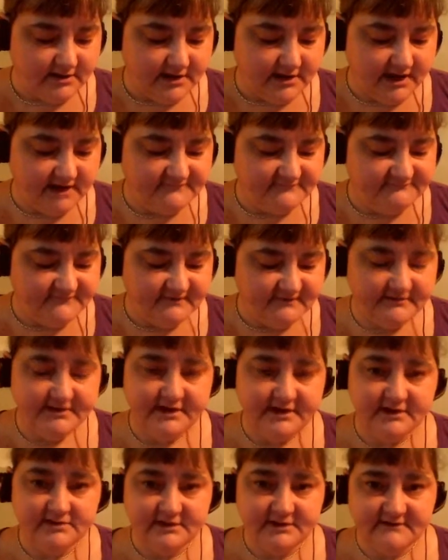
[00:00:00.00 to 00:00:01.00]
have
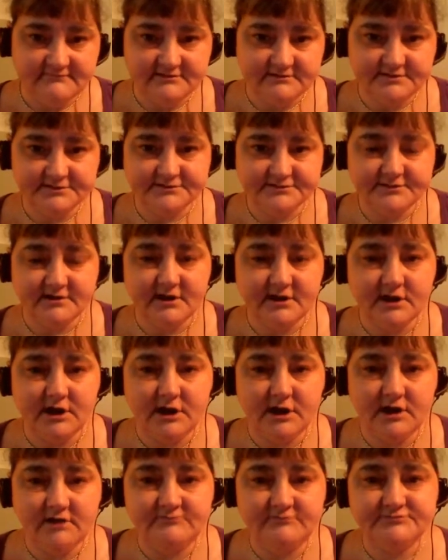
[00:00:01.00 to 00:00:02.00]
varying levels
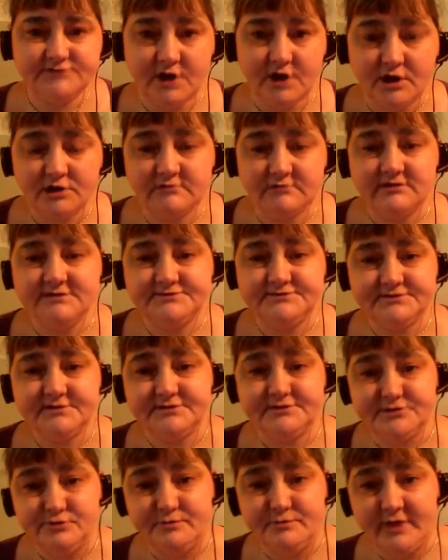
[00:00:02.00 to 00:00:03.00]
of tolerance
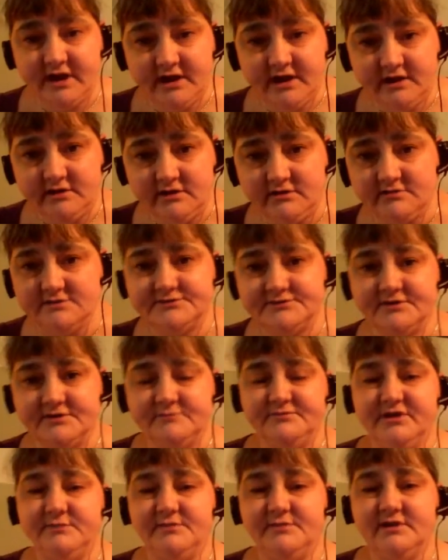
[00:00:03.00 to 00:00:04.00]
to pain.
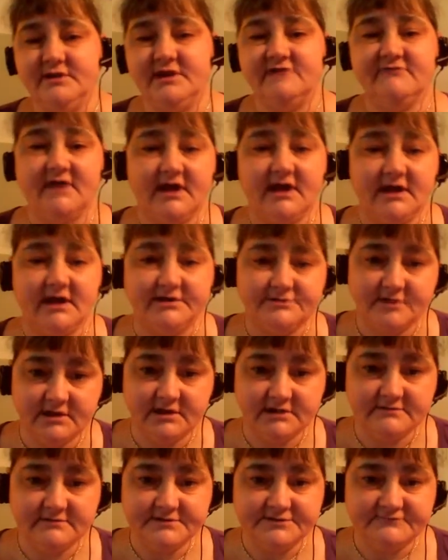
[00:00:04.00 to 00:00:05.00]
Some people have a high
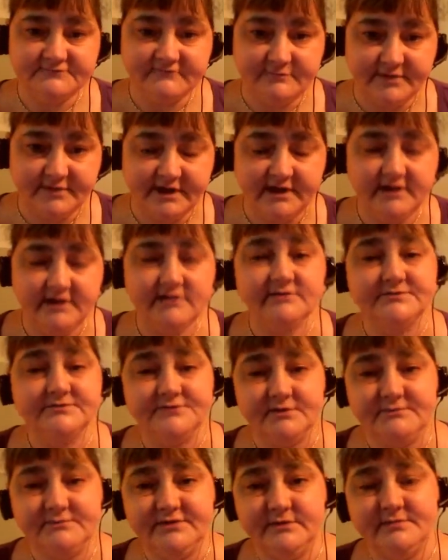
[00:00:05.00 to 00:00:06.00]
tolerance for pain,
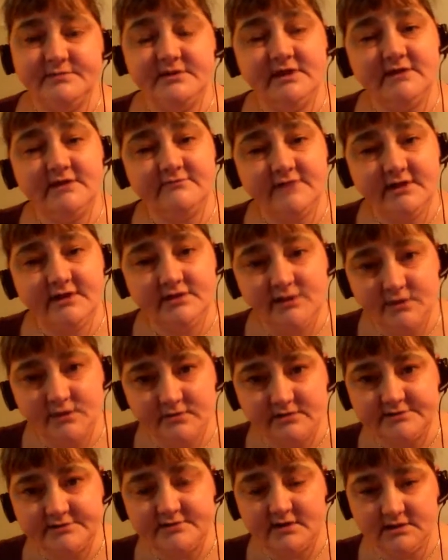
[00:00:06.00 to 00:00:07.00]
some people have a
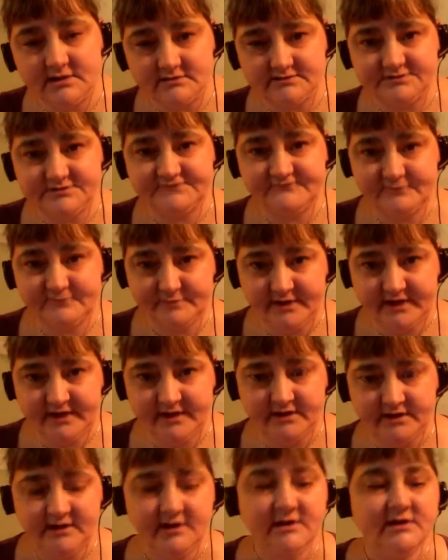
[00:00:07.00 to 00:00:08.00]
lower tolerance for
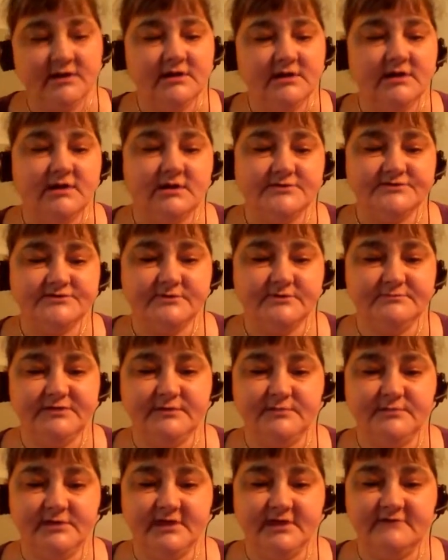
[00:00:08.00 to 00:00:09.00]
pain. Some
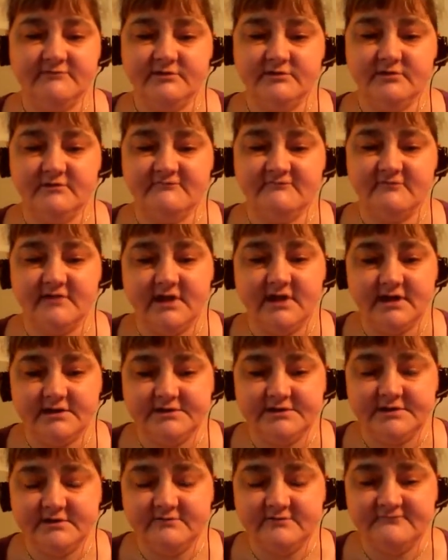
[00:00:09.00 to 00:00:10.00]
people have an
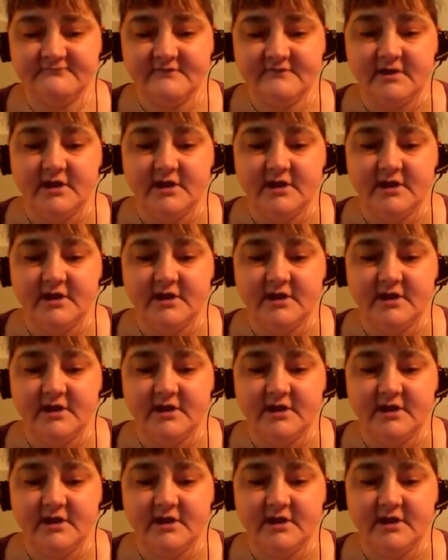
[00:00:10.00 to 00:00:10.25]
overactive